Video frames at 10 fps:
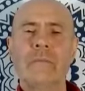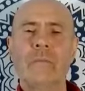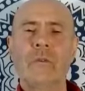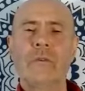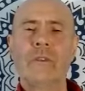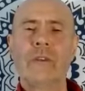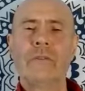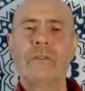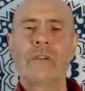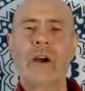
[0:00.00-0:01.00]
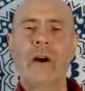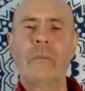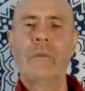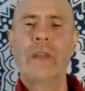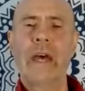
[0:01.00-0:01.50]
And also if you
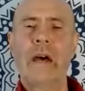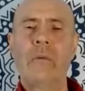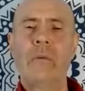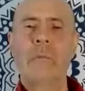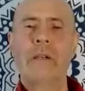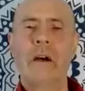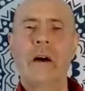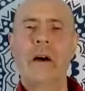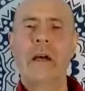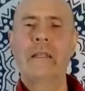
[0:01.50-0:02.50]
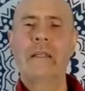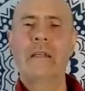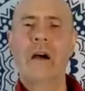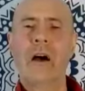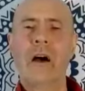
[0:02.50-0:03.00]
come down behind
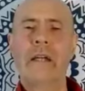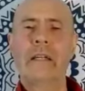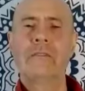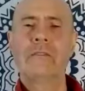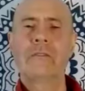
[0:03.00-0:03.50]
the eyes,